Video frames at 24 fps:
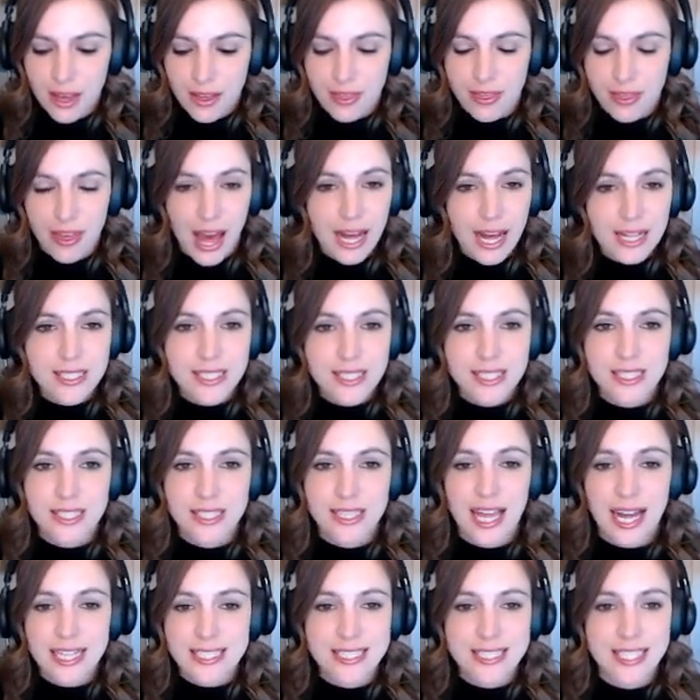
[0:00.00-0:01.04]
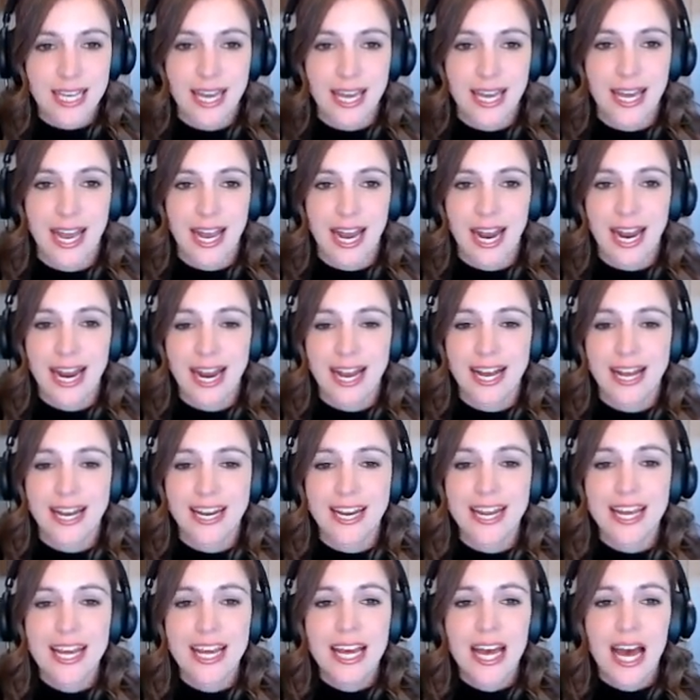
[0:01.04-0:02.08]
That's it.
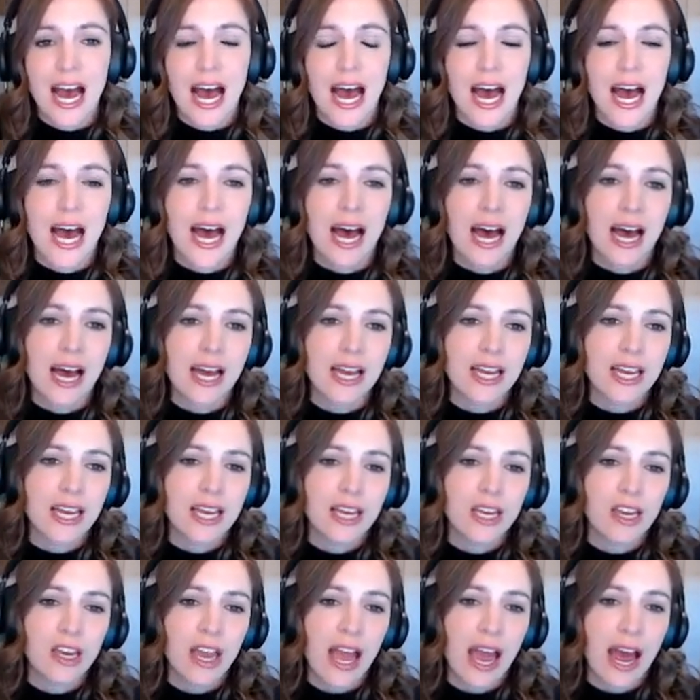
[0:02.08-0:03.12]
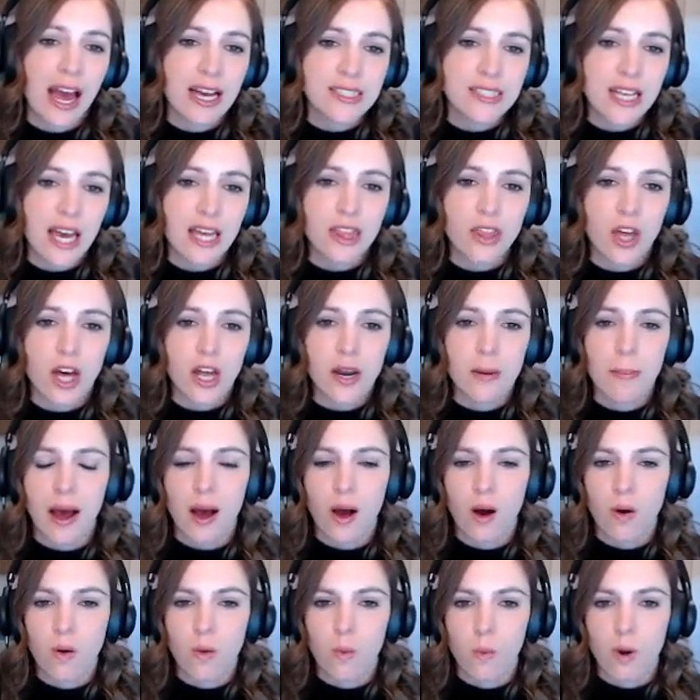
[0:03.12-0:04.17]
And as I thought
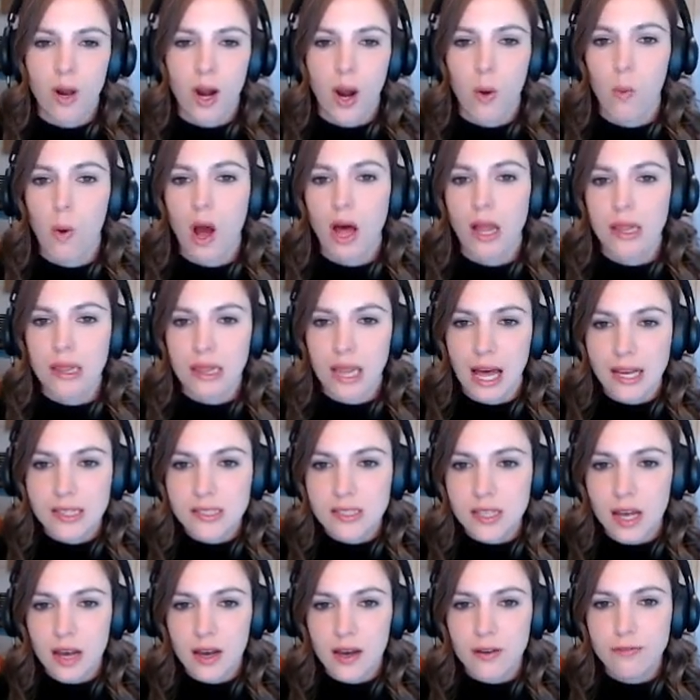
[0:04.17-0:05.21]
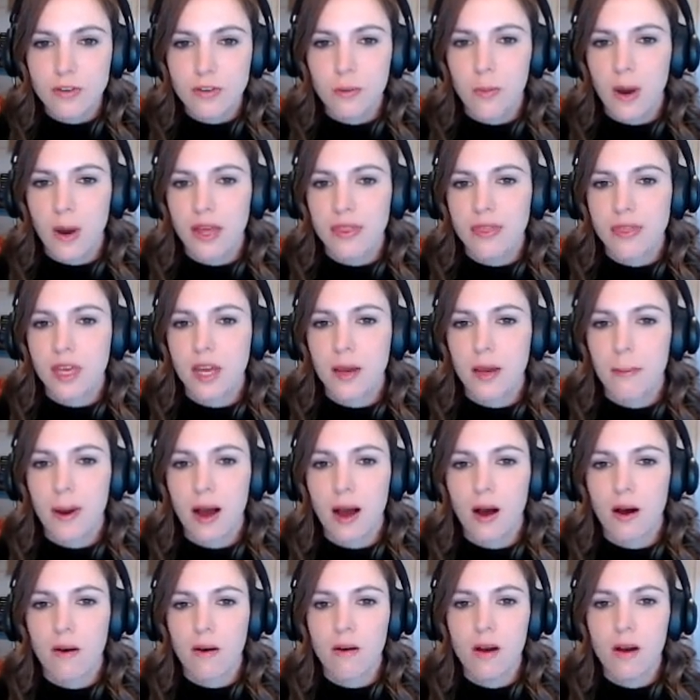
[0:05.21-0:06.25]
about what I want less of, you might think
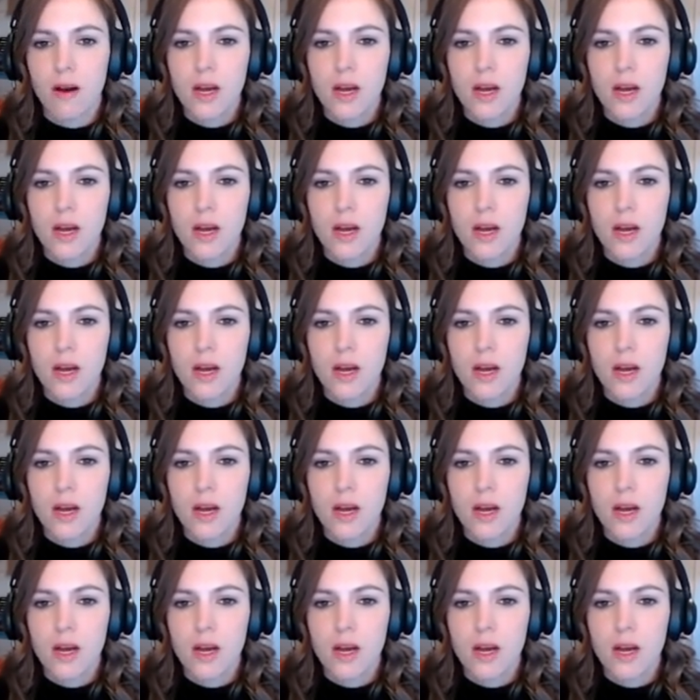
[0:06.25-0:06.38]
about